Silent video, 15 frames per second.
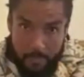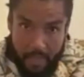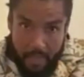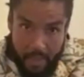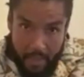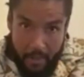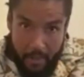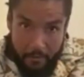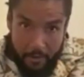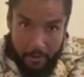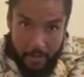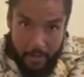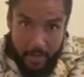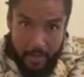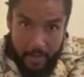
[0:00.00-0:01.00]

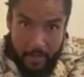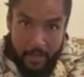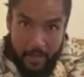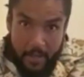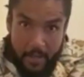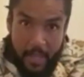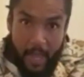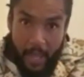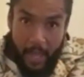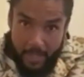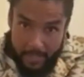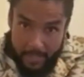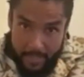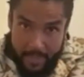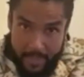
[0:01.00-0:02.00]
area, and
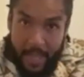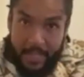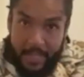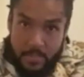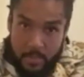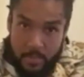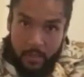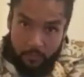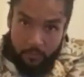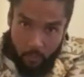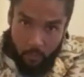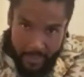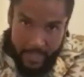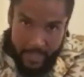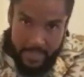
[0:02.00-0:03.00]
that's kind of what
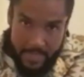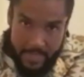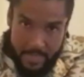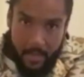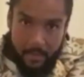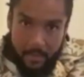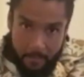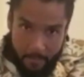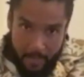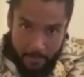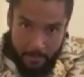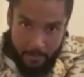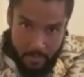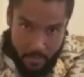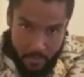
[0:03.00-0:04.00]
kickstart the baby's immune
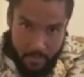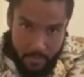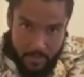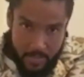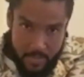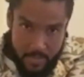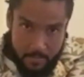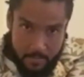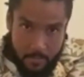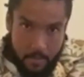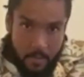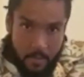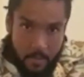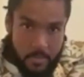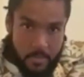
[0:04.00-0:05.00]
system. So
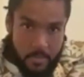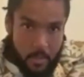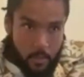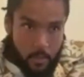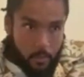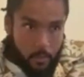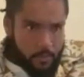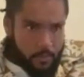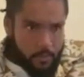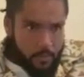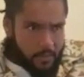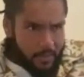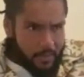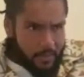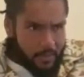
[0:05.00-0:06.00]
I think, I
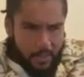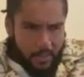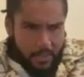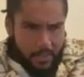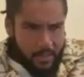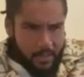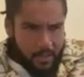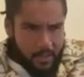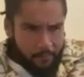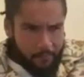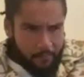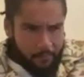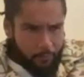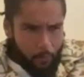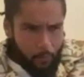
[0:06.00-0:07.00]
forgot where, but they
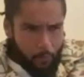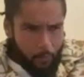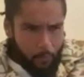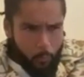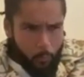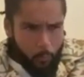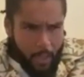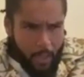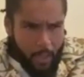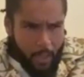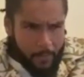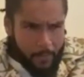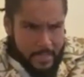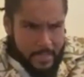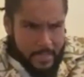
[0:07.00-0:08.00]
started basically
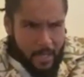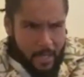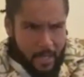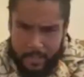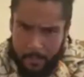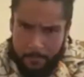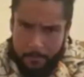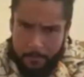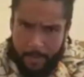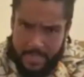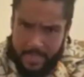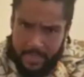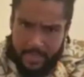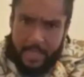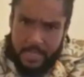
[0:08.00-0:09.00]
getting some of that
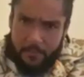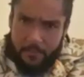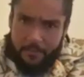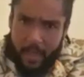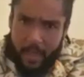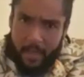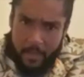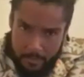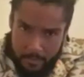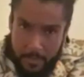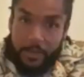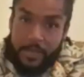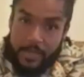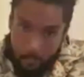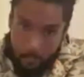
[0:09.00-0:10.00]
mucus and
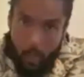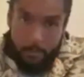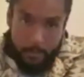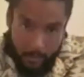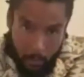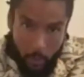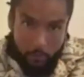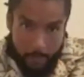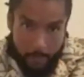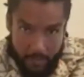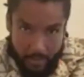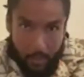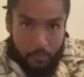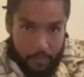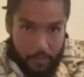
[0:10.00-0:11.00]
wiping it over the
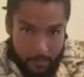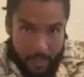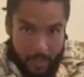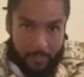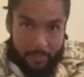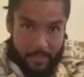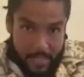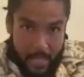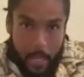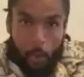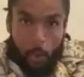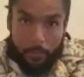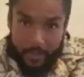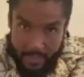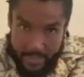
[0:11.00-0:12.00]
baby to help
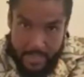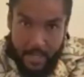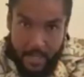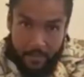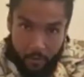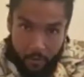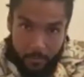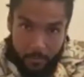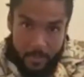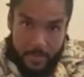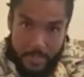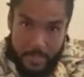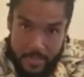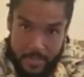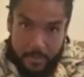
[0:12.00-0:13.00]
kickstart their immune
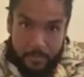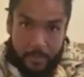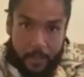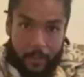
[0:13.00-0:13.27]
system. You know,